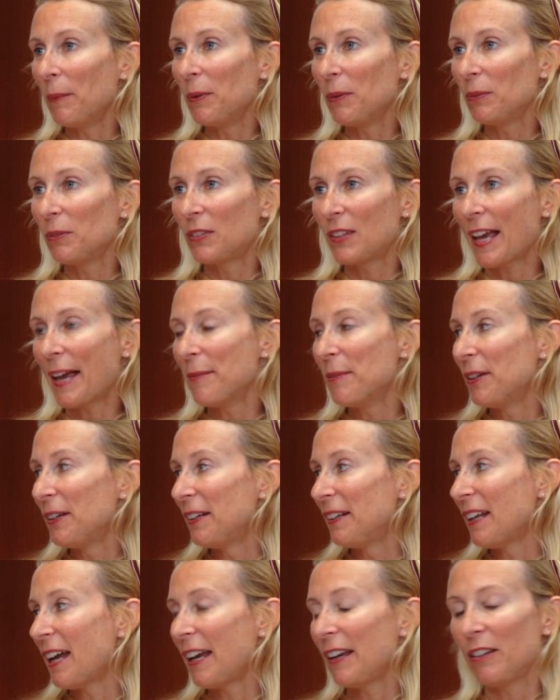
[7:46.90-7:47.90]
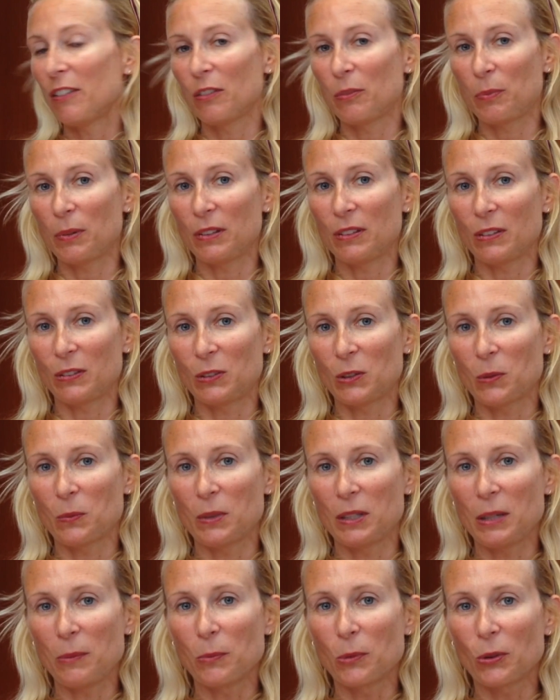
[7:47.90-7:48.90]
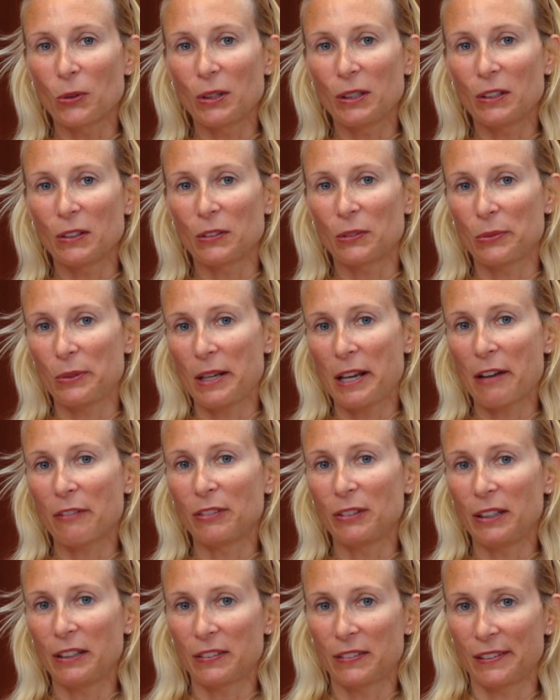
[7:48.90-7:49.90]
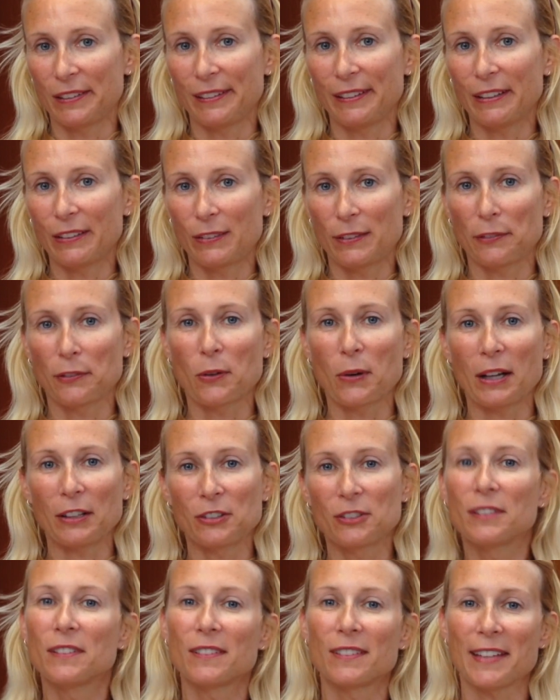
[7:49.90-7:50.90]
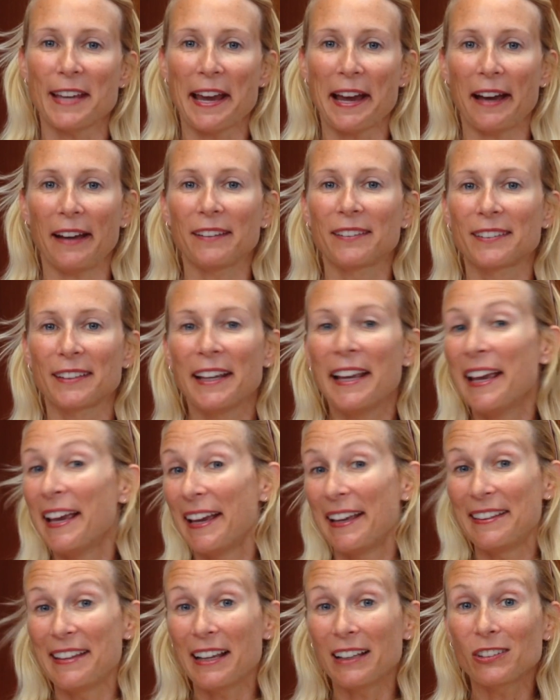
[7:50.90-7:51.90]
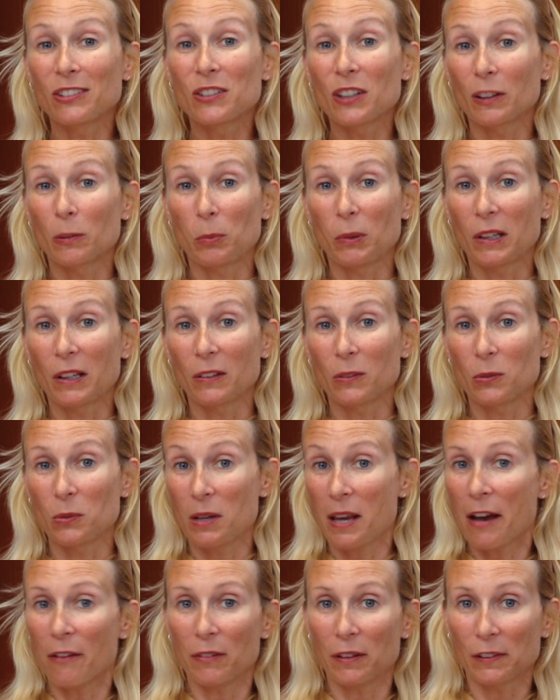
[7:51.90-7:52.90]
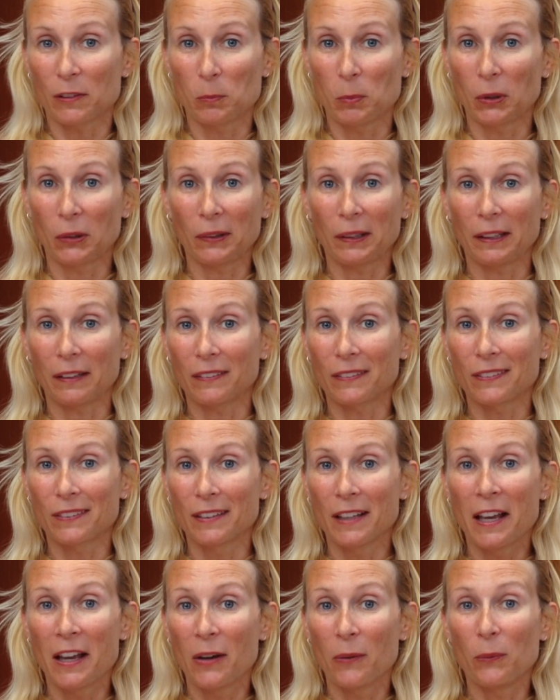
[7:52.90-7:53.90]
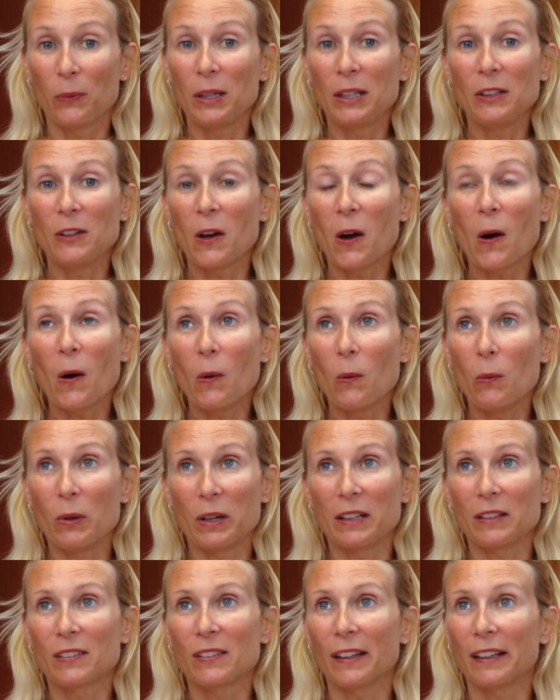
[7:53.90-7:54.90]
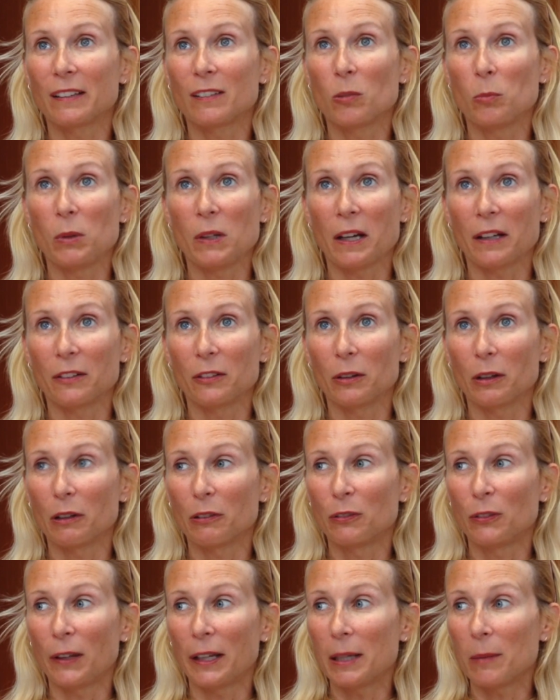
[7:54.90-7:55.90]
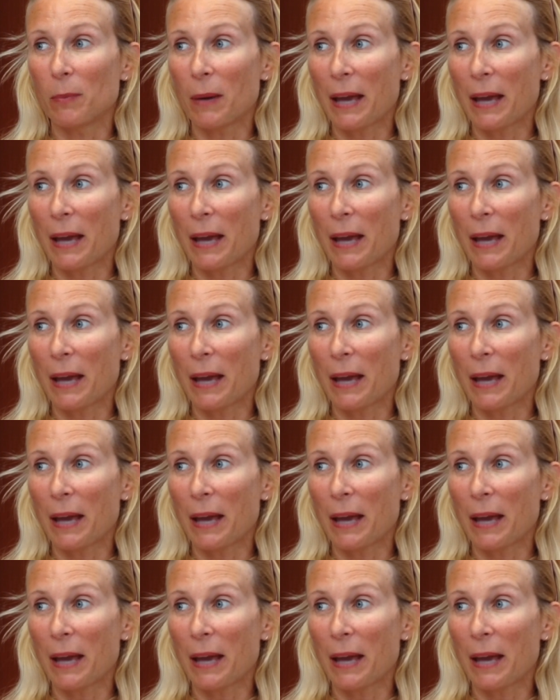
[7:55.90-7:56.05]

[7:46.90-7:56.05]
mean, Simon and I have been to so many marinas, we have lists and lists of questions to ask, and that's just because we have experience. We know what it's like to be under a flight